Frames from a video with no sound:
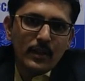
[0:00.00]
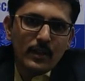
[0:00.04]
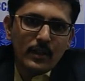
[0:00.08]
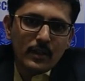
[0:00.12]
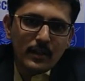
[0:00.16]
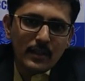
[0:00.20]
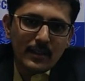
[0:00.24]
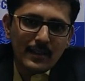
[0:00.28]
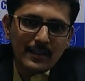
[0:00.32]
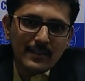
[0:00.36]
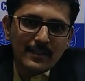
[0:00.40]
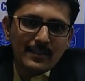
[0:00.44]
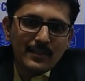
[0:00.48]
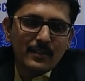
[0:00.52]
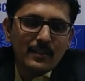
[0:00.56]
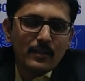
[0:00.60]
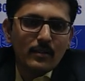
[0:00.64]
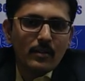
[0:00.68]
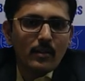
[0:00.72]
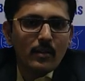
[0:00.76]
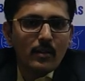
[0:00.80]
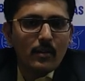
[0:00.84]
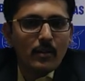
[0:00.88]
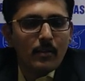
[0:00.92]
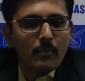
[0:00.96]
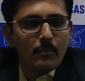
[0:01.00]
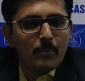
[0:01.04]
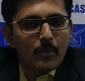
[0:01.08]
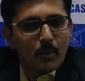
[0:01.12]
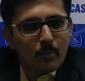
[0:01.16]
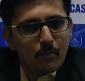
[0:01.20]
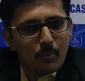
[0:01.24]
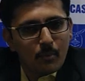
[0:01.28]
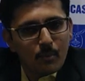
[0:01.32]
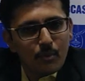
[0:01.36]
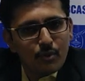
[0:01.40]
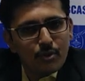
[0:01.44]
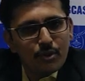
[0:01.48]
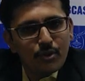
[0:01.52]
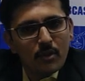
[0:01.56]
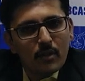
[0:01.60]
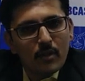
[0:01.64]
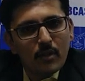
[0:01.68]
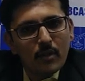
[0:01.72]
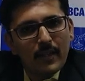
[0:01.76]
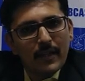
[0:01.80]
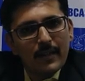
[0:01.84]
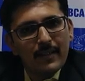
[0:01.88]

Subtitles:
it is proposed